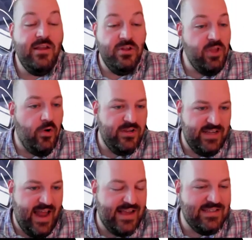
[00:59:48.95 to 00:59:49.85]
you'll notice it
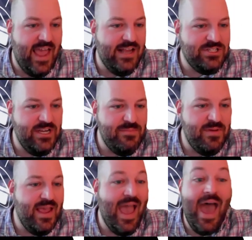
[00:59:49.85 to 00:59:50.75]
has the
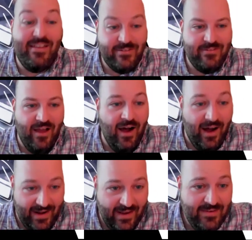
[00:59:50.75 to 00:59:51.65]
HTTPS
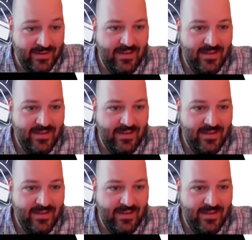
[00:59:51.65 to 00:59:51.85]
on it.